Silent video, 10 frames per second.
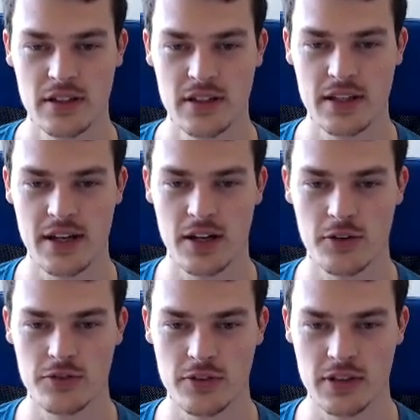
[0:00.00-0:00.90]

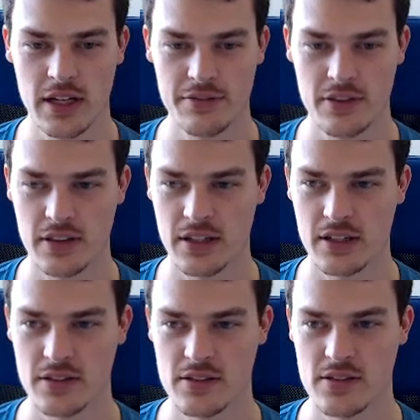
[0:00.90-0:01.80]
Now for left
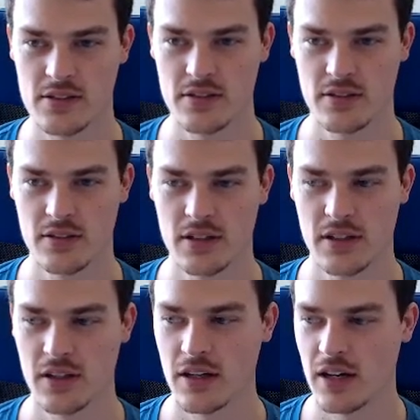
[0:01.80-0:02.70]
things,
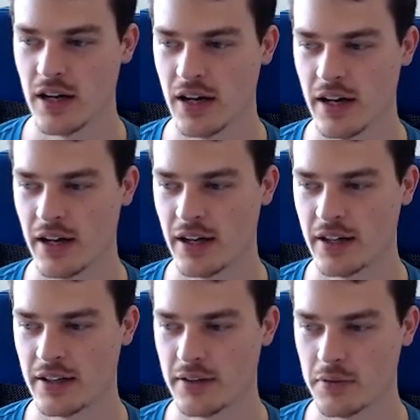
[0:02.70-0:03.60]

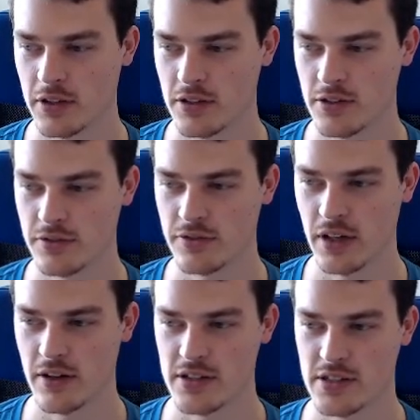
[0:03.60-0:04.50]
I am going to do
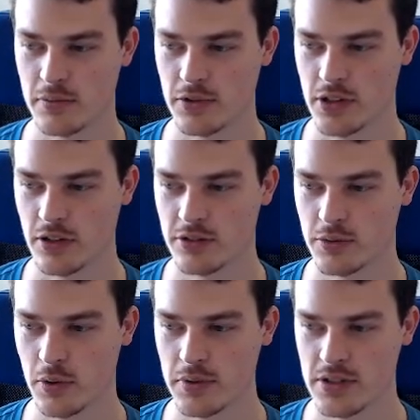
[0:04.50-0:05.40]
very similar code to
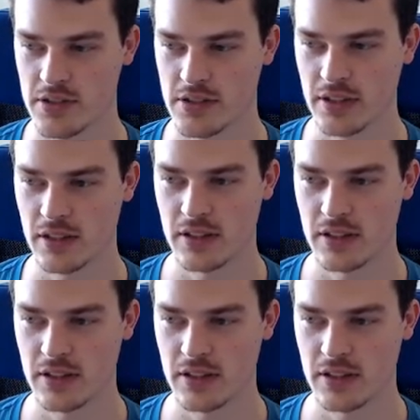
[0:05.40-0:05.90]
what we just did.